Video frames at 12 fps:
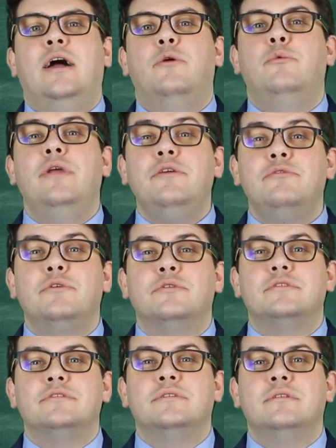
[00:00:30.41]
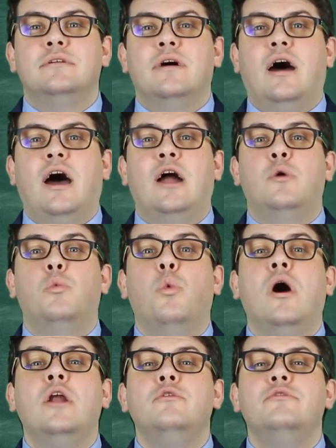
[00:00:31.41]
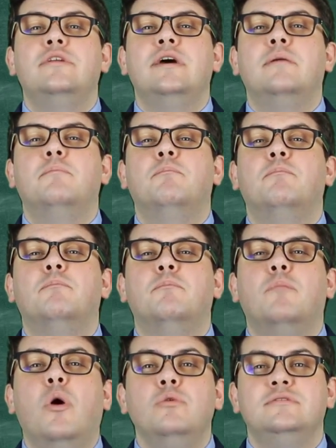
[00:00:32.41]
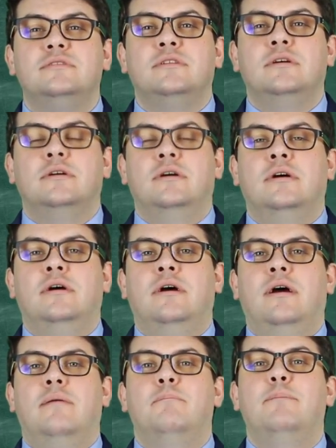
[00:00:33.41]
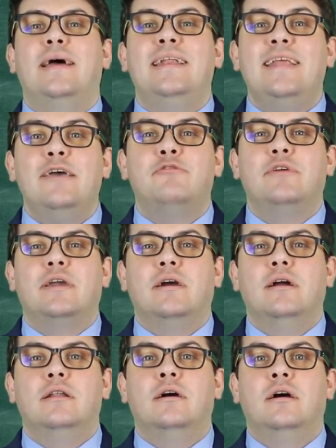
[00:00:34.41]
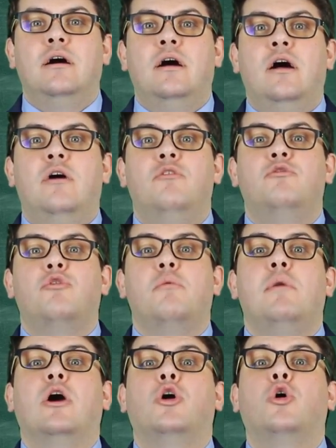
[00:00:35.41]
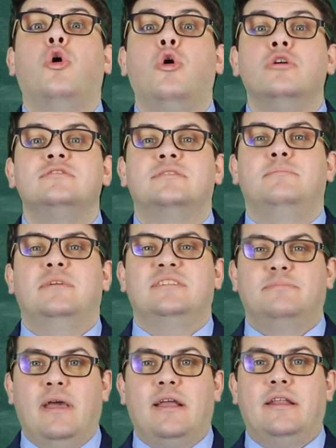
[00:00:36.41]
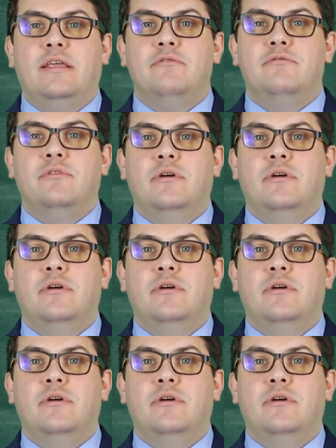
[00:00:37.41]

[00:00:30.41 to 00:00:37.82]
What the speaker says: Reviews are one of the most beneficial from a cost perspective